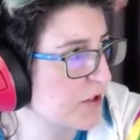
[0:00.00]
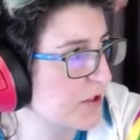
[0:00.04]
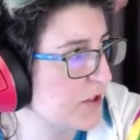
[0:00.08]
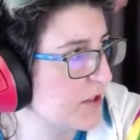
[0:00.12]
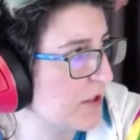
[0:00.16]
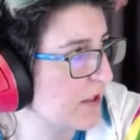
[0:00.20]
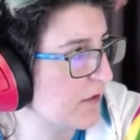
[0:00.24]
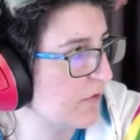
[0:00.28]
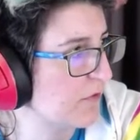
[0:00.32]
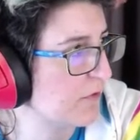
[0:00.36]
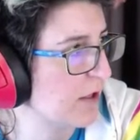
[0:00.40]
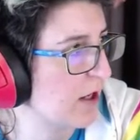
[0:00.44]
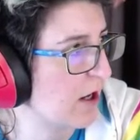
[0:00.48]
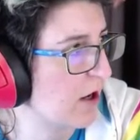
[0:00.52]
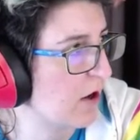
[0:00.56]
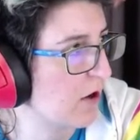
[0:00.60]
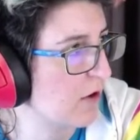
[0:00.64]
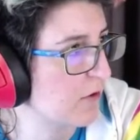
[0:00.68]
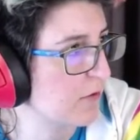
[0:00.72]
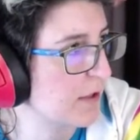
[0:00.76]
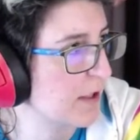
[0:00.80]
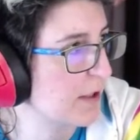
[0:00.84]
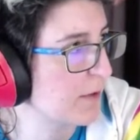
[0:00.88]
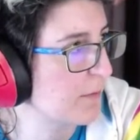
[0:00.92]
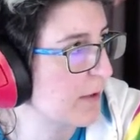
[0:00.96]
stuff we
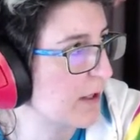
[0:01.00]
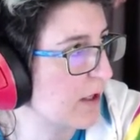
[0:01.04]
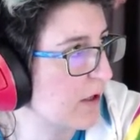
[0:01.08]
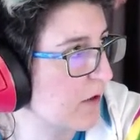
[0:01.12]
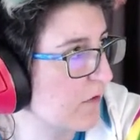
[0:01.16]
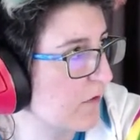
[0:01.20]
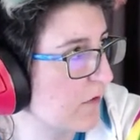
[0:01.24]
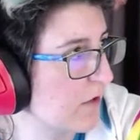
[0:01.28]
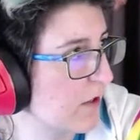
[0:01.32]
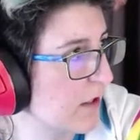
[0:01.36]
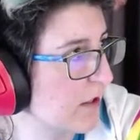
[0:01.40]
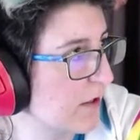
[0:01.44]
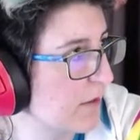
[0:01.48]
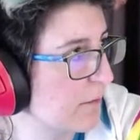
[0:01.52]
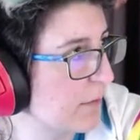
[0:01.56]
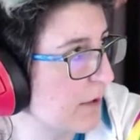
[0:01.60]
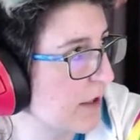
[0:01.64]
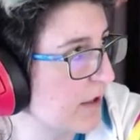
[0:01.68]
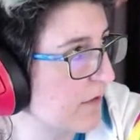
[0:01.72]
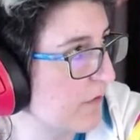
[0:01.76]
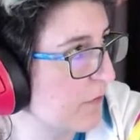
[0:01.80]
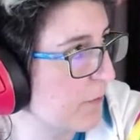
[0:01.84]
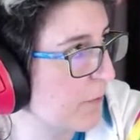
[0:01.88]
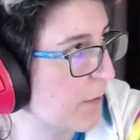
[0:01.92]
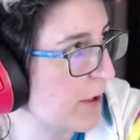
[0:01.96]
already went over, but
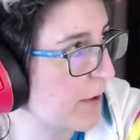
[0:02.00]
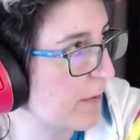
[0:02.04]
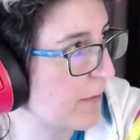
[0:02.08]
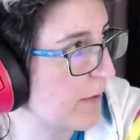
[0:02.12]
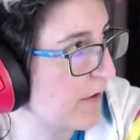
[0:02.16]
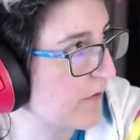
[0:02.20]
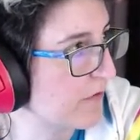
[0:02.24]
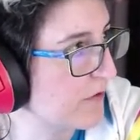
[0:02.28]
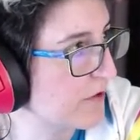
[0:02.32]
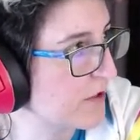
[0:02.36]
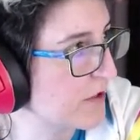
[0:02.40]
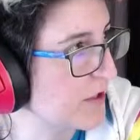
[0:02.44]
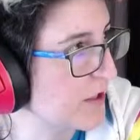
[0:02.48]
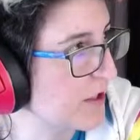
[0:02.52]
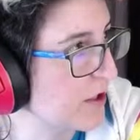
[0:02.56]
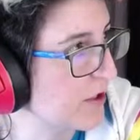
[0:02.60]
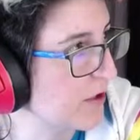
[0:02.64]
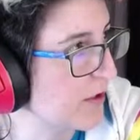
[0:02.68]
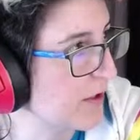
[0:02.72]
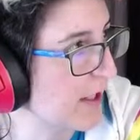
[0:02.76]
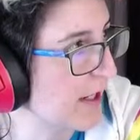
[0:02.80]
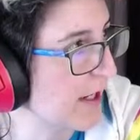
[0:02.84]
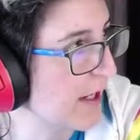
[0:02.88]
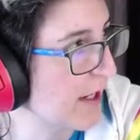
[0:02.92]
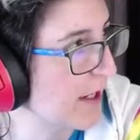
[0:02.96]
if you want to reference it, you
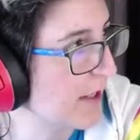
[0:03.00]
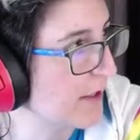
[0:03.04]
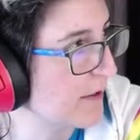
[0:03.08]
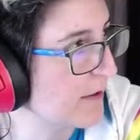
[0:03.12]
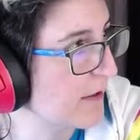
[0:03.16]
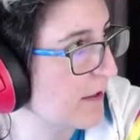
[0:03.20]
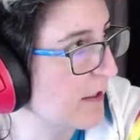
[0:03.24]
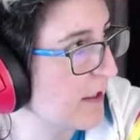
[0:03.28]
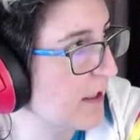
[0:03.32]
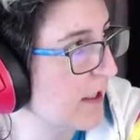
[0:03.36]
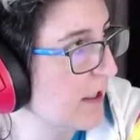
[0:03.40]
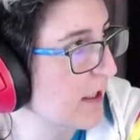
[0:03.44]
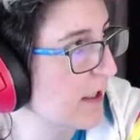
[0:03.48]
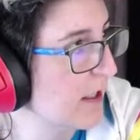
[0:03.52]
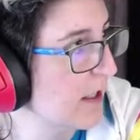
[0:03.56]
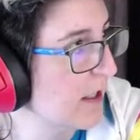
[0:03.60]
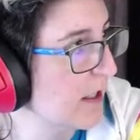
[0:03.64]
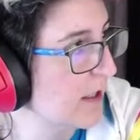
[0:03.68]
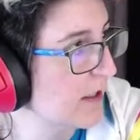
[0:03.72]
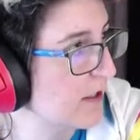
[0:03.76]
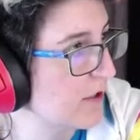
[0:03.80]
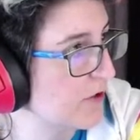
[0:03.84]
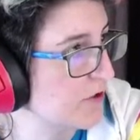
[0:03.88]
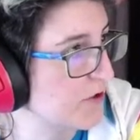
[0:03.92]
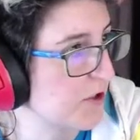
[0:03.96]
can.
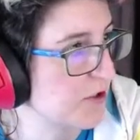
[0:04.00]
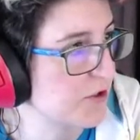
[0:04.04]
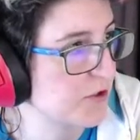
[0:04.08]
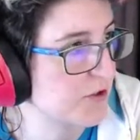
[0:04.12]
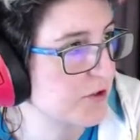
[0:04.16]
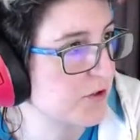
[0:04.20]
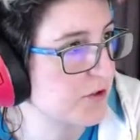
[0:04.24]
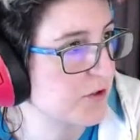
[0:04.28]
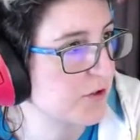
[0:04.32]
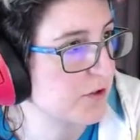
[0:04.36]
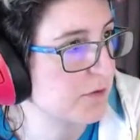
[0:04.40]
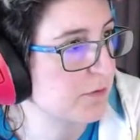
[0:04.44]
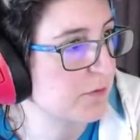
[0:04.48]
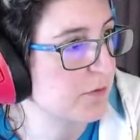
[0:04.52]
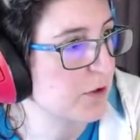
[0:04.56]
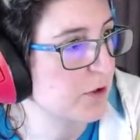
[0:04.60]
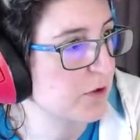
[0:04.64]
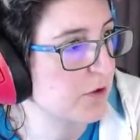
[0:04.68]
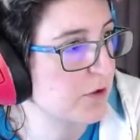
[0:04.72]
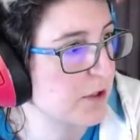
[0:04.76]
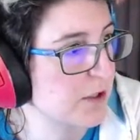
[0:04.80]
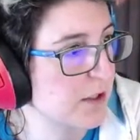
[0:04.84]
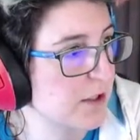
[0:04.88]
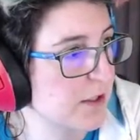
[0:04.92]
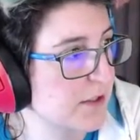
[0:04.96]
There's also some
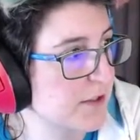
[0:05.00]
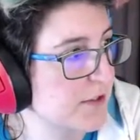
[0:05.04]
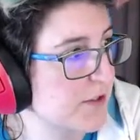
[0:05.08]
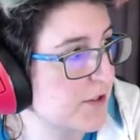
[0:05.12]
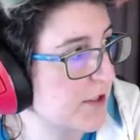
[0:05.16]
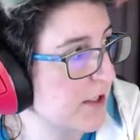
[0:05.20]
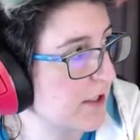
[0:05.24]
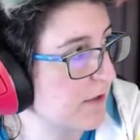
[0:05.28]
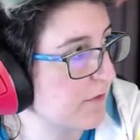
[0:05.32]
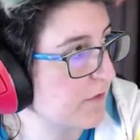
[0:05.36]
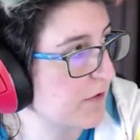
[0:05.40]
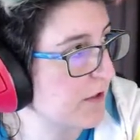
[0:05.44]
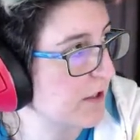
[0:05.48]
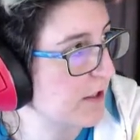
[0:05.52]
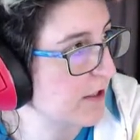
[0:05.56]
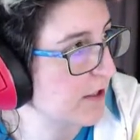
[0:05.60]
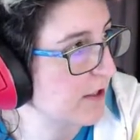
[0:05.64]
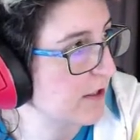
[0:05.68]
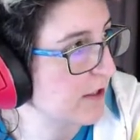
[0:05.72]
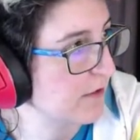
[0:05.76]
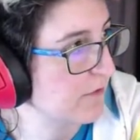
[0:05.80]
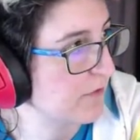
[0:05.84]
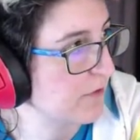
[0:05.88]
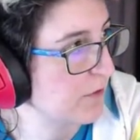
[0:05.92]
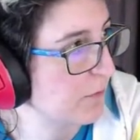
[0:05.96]
lore and stuff
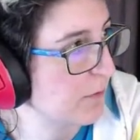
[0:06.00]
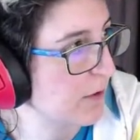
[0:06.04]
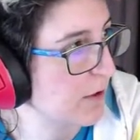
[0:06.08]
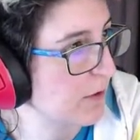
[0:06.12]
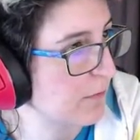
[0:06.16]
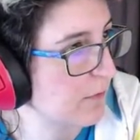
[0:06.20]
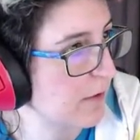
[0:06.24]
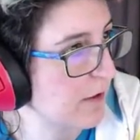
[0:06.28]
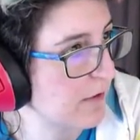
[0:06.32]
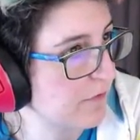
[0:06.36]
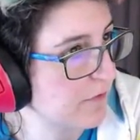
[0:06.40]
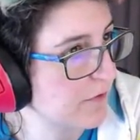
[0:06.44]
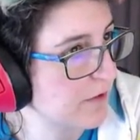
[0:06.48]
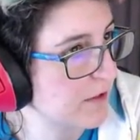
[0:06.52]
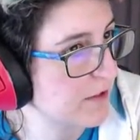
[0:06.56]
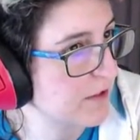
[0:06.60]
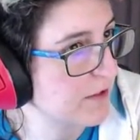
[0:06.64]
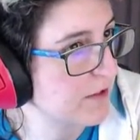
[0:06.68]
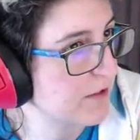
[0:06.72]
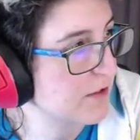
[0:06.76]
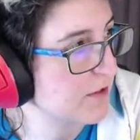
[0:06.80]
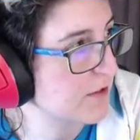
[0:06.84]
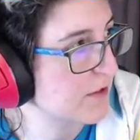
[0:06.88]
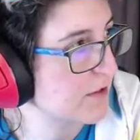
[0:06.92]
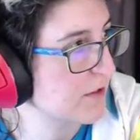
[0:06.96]
here if you want to
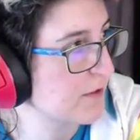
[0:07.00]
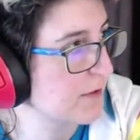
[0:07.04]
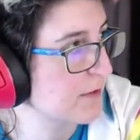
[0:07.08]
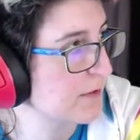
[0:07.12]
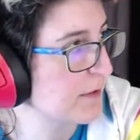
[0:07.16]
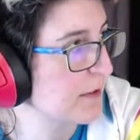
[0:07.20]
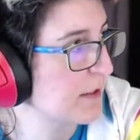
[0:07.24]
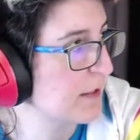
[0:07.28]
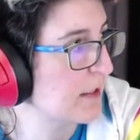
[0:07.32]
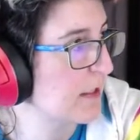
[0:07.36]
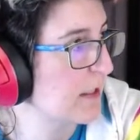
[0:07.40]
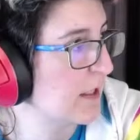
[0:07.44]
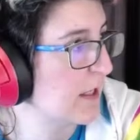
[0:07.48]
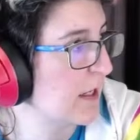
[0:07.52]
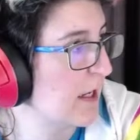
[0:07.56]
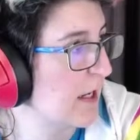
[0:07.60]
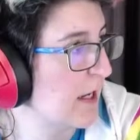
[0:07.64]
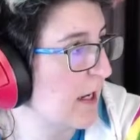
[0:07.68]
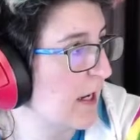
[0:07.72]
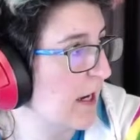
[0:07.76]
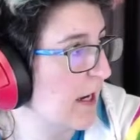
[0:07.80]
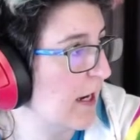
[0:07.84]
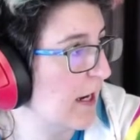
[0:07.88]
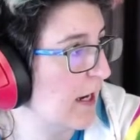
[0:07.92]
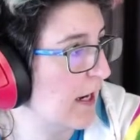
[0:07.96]
reference.
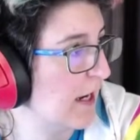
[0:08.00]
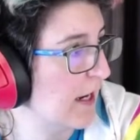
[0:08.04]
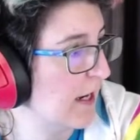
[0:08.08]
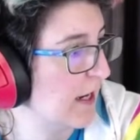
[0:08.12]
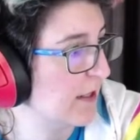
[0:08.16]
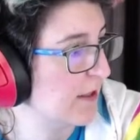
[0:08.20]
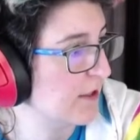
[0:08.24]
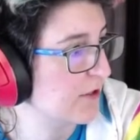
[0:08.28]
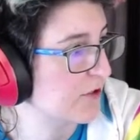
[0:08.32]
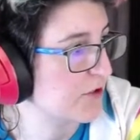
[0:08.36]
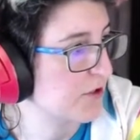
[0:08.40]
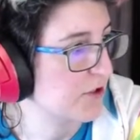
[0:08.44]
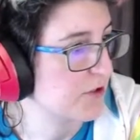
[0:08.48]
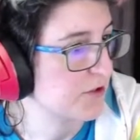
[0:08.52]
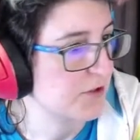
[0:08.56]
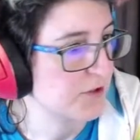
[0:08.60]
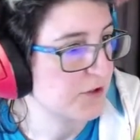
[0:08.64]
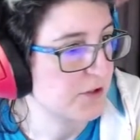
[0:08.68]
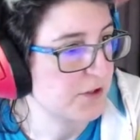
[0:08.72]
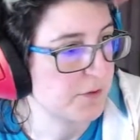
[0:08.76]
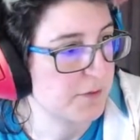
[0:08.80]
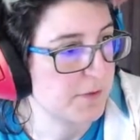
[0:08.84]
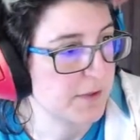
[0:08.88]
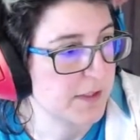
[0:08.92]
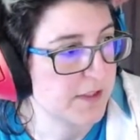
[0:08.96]
And there's also
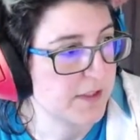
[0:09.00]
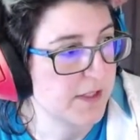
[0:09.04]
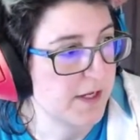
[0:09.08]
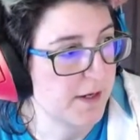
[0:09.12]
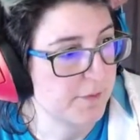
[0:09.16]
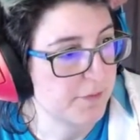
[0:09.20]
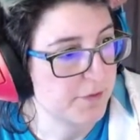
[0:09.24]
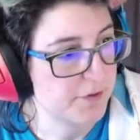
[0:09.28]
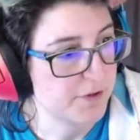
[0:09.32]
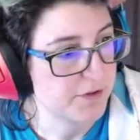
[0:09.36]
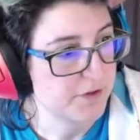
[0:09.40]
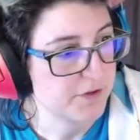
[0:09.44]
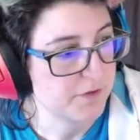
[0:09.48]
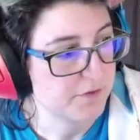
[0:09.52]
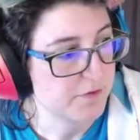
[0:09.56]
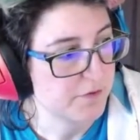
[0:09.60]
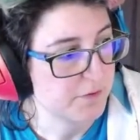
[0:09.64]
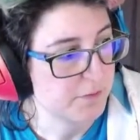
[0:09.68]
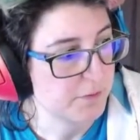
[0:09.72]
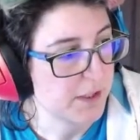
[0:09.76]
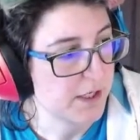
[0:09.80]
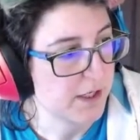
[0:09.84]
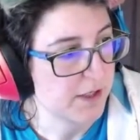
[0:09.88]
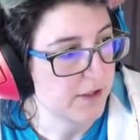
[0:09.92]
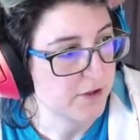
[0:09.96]
some examples of some
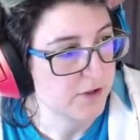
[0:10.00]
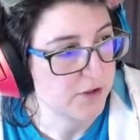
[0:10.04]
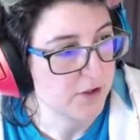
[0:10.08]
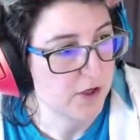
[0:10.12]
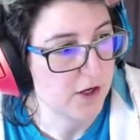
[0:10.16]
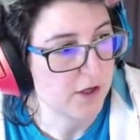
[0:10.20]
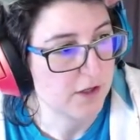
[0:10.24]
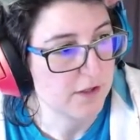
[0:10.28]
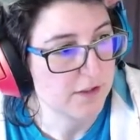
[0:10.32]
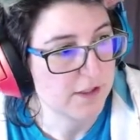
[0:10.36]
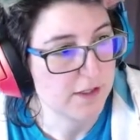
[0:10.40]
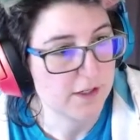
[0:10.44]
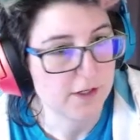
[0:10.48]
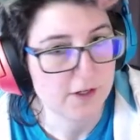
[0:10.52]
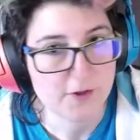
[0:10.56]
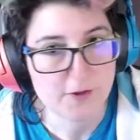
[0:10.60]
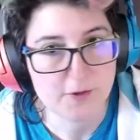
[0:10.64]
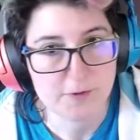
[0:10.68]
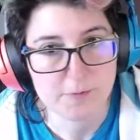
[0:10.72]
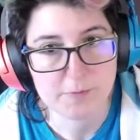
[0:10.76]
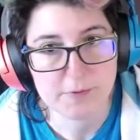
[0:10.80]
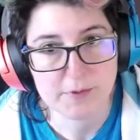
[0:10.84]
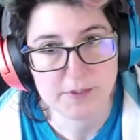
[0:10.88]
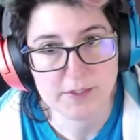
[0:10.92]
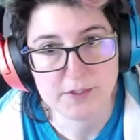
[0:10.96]
character art that other
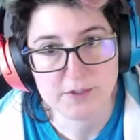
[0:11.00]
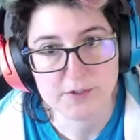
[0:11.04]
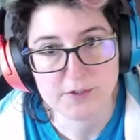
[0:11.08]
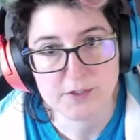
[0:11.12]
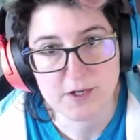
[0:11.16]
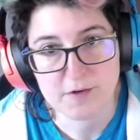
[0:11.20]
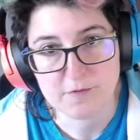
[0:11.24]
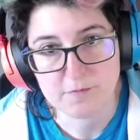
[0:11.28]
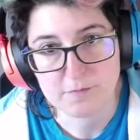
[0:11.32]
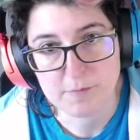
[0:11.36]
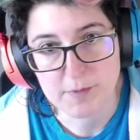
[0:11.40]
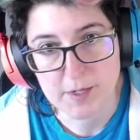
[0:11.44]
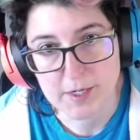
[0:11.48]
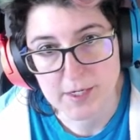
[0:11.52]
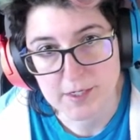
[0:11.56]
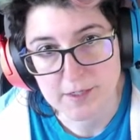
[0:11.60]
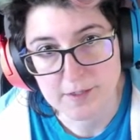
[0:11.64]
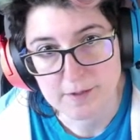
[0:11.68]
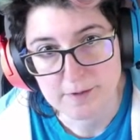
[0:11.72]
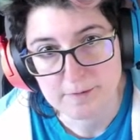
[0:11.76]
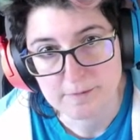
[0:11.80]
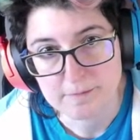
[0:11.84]
players have made.